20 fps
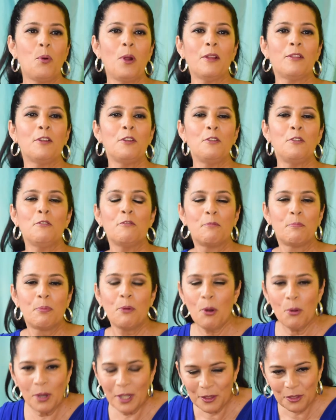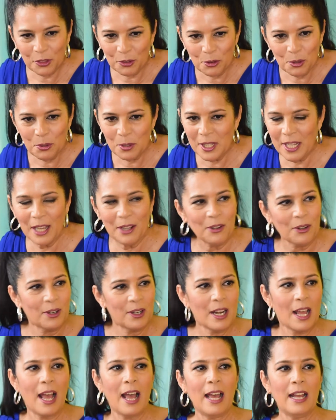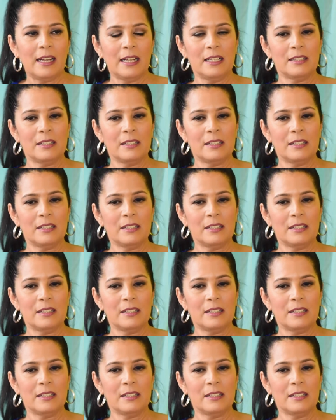Whether you've broken through yet or not,